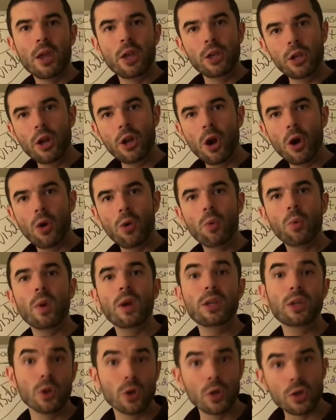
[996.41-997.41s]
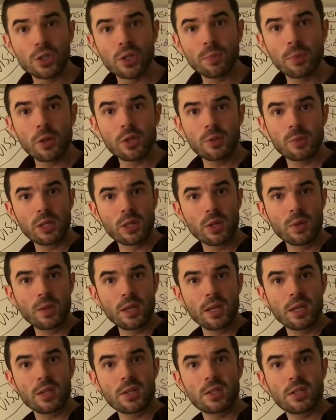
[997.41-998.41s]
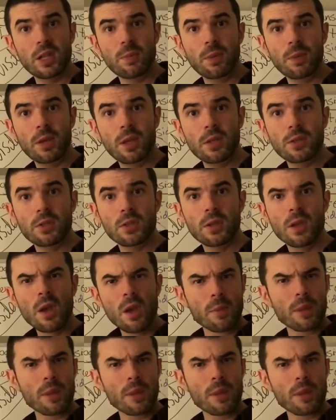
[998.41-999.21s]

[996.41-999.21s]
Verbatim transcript: You know what you're supposed to be doing, ESTPs,